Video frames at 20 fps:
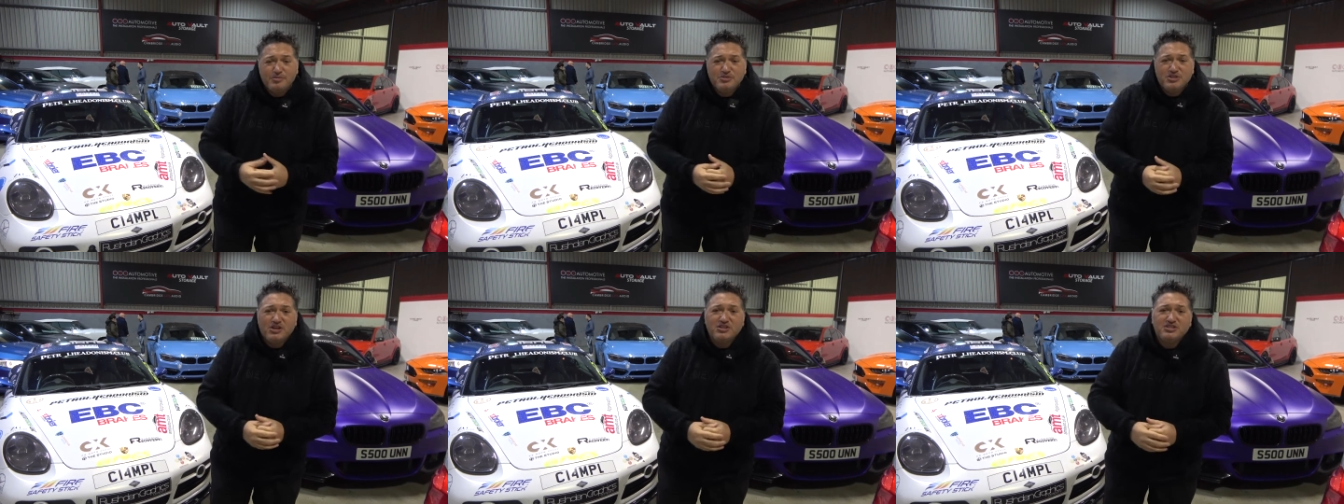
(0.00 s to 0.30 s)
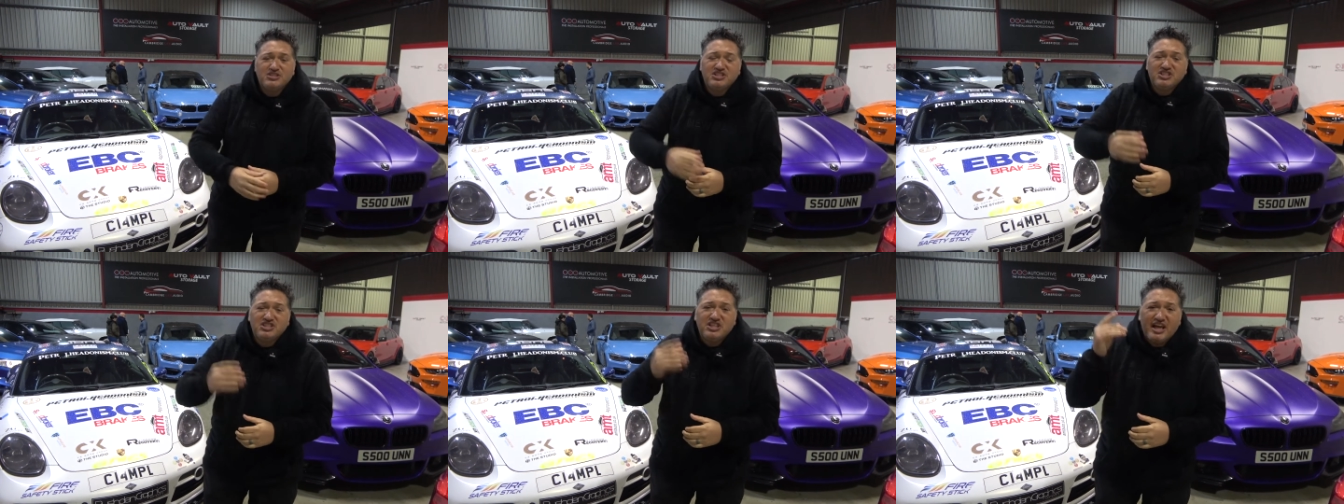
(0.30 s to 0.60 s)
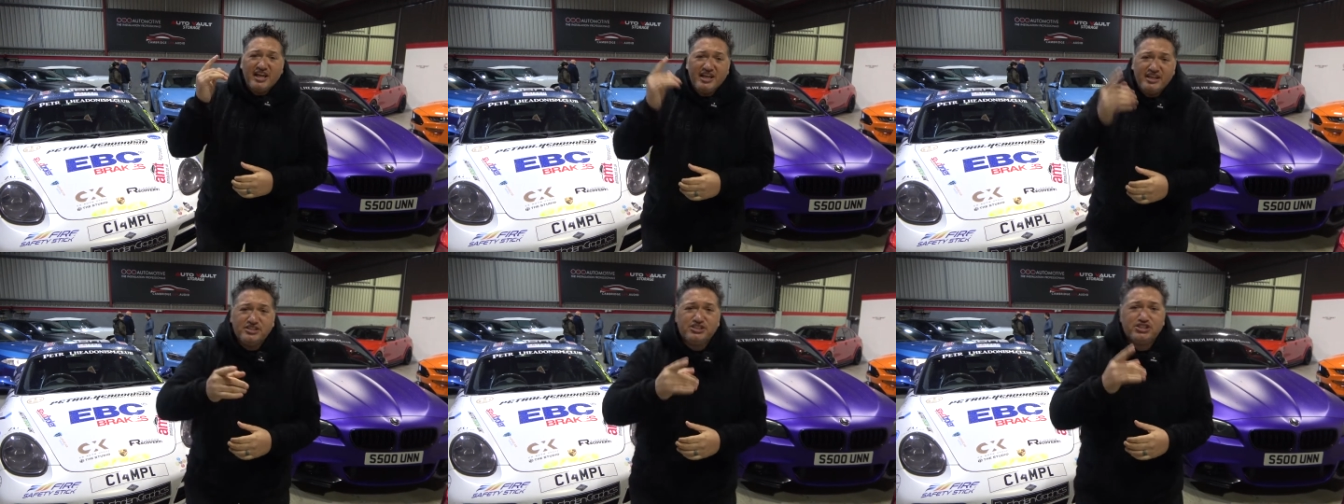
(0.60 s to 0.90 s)
So
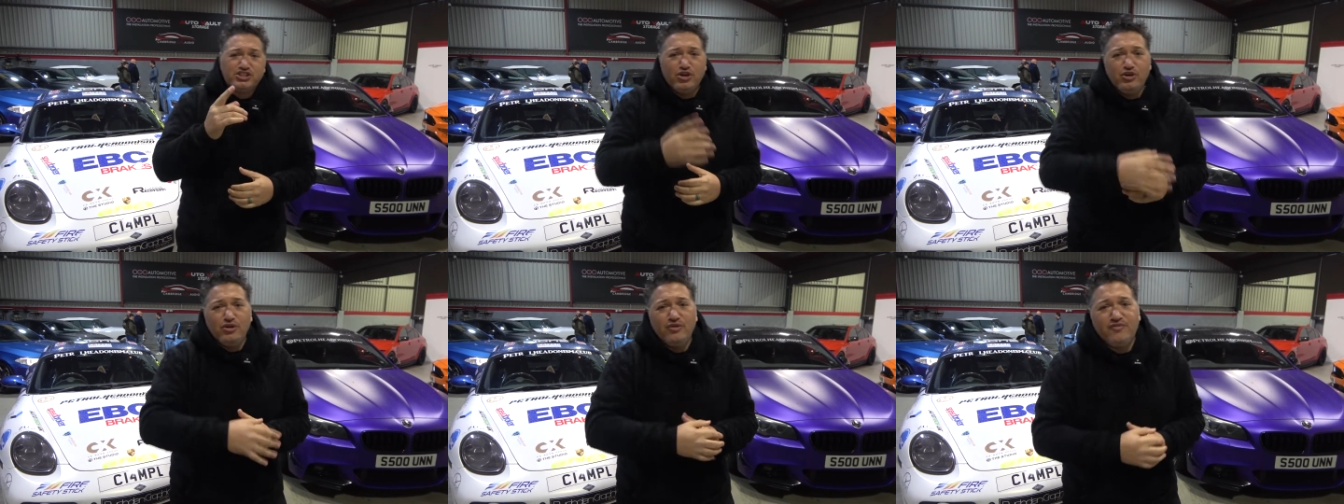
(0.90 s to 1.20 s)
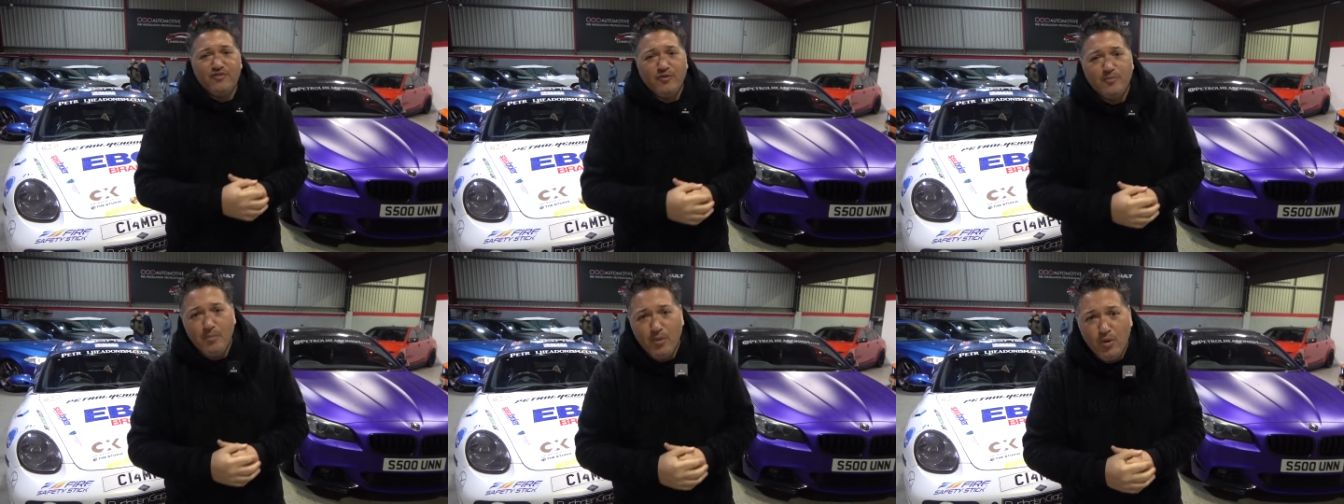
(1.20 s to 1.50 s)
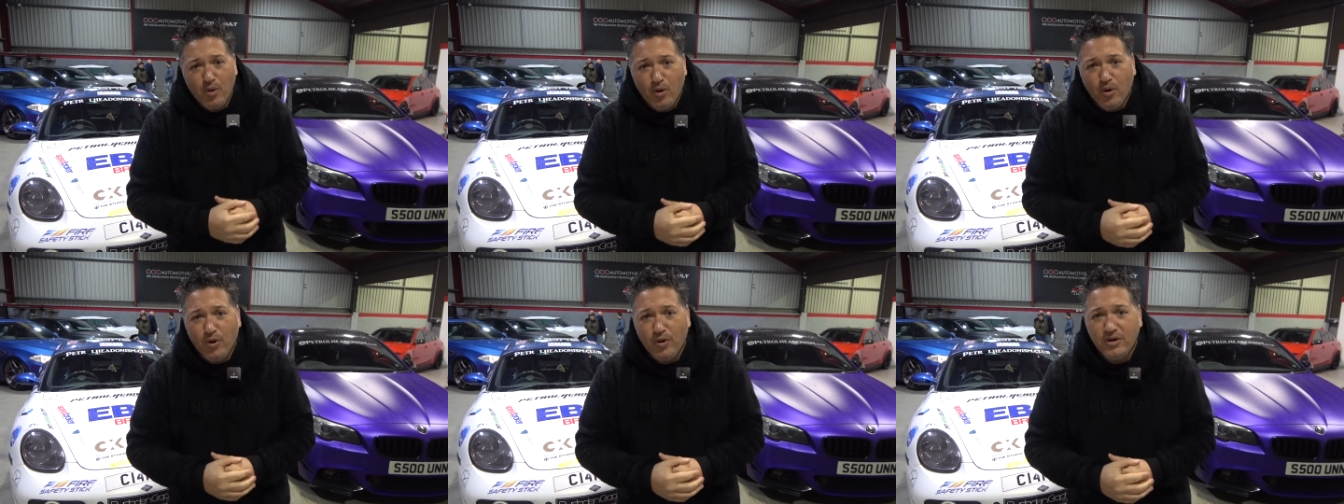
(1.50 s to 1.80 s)
stay tuned for
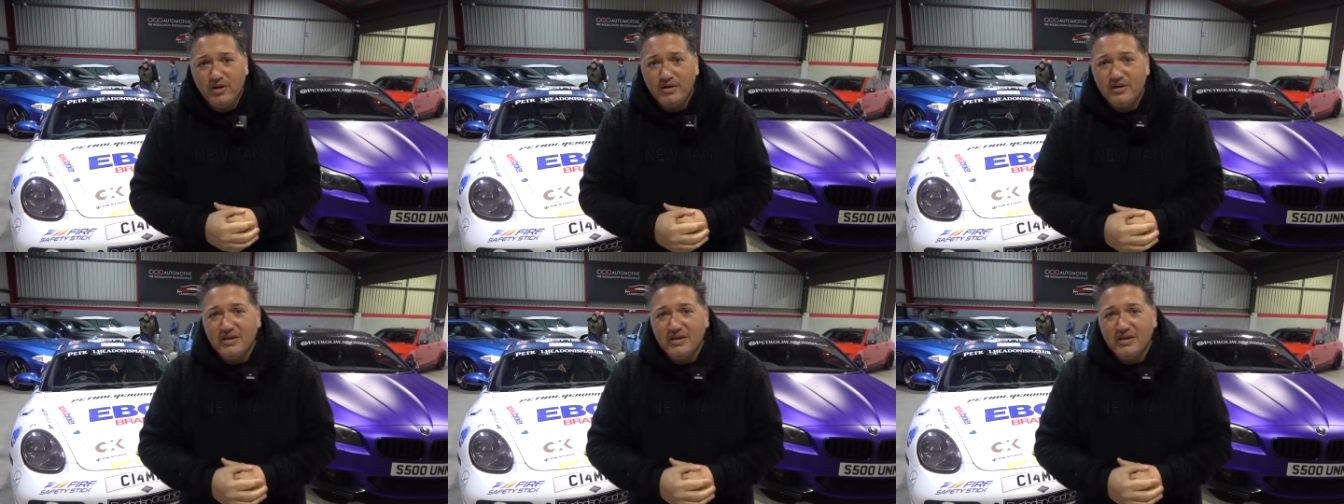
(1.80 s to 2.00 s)
more.